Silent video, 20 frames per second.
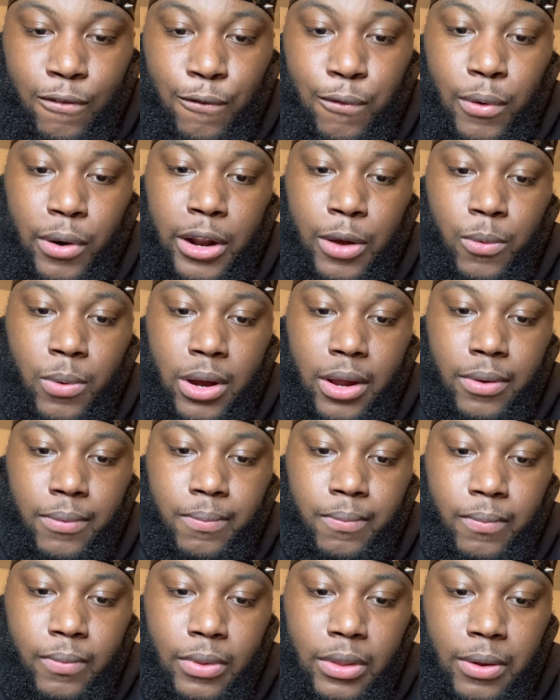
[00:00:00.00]
41,
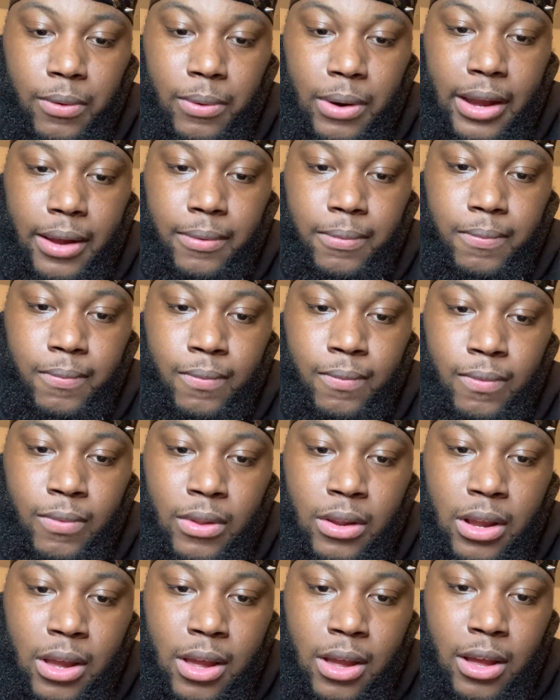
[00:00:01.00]
right?
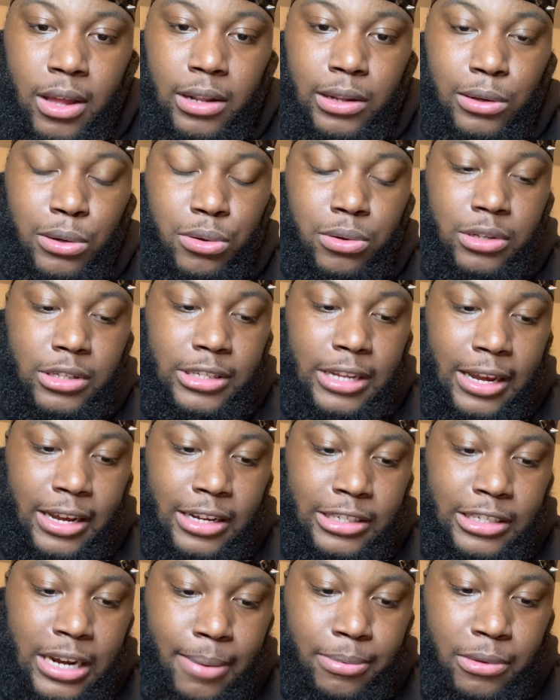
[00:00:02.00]
Luke,
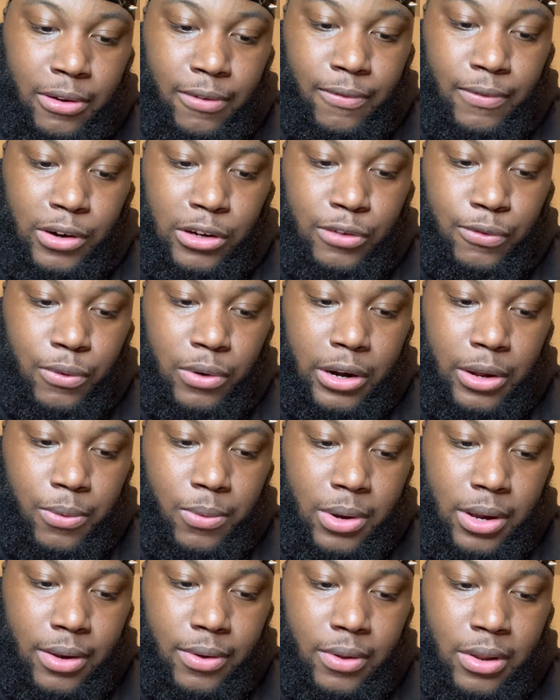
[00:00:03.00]
second chapter, verse
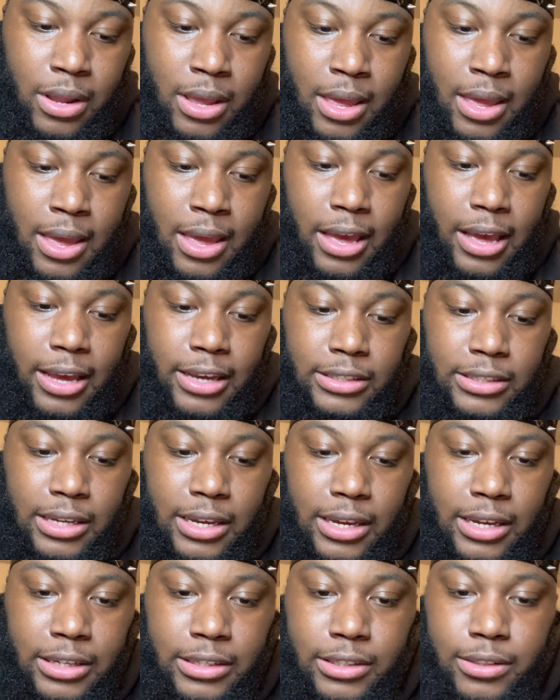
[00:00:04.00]
41. It
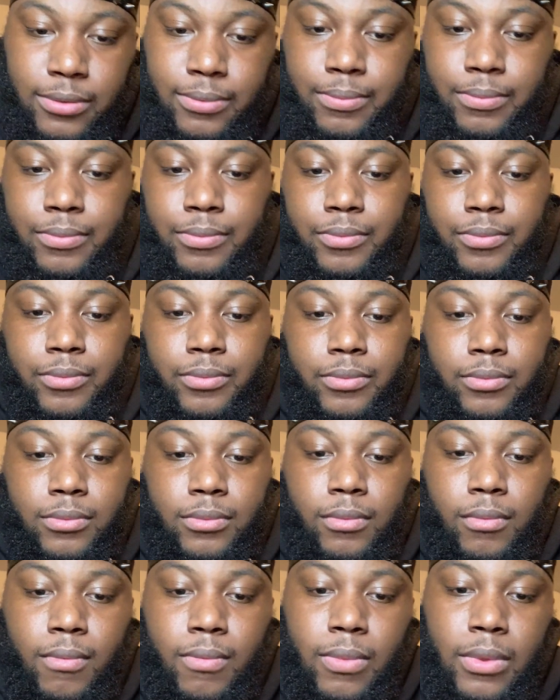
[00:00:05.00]
says,
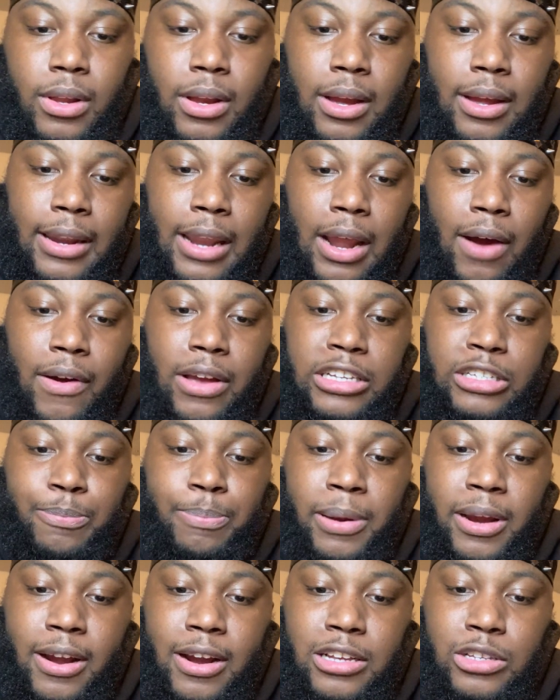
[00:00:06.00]
Now his
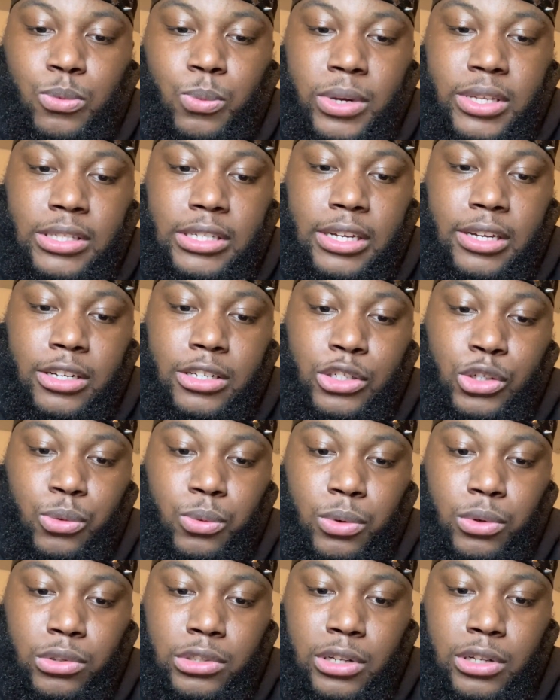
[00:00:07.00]
parents went to
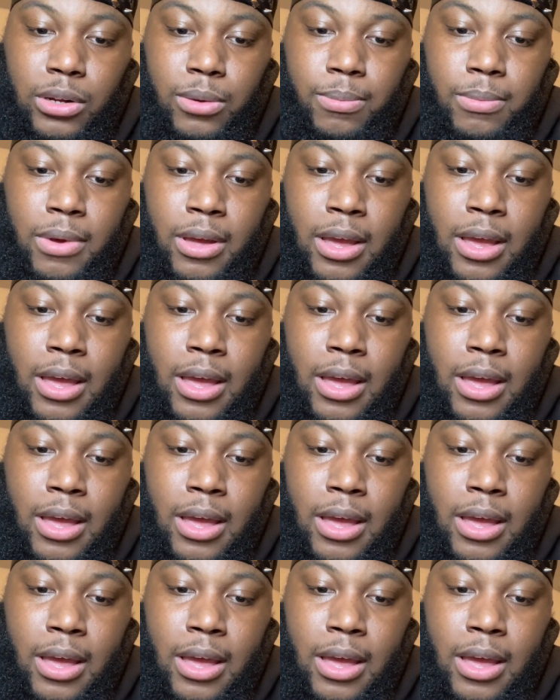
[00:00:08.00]
Jerusalem